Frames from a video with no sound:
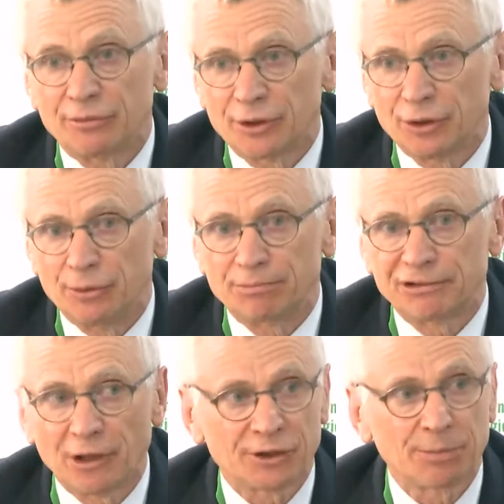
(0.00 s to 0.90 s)
to
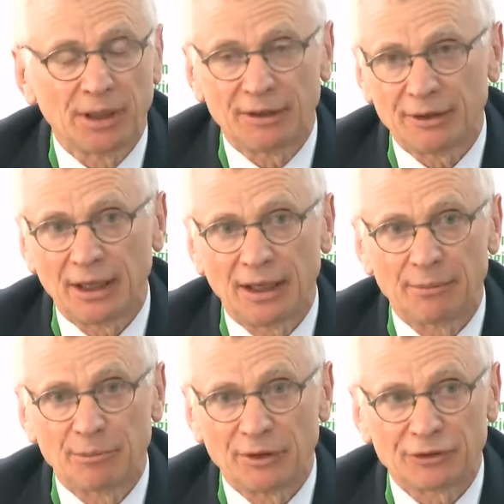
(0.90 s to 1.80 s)
prosper
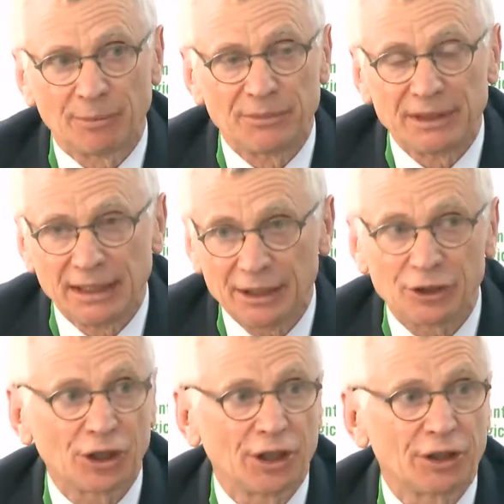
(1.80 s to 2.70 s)
from
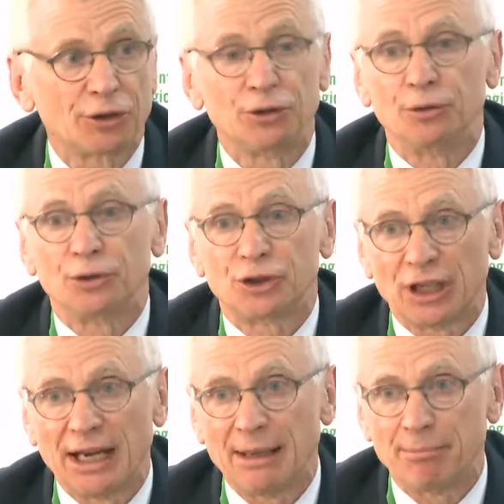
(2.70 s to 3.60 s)
nature, to
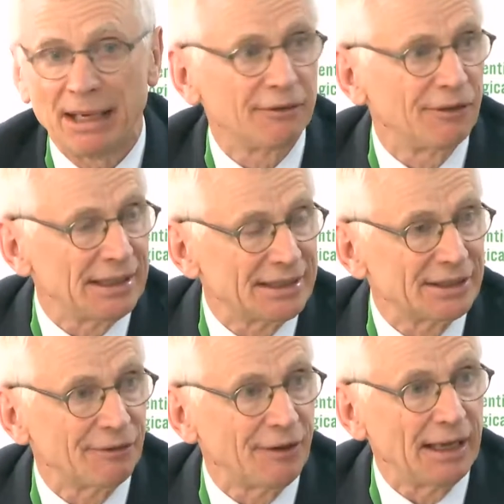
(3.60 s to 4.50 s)
share
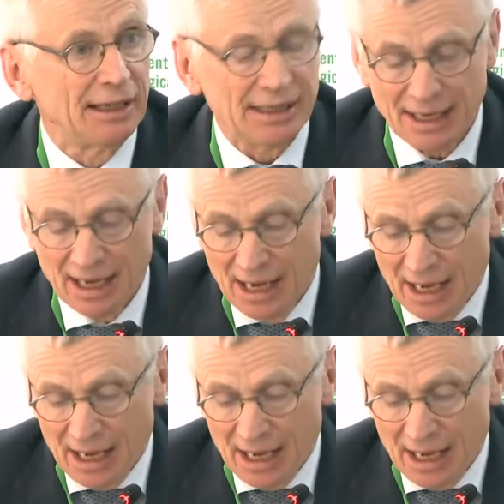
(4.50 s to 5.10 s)
benefits fairly,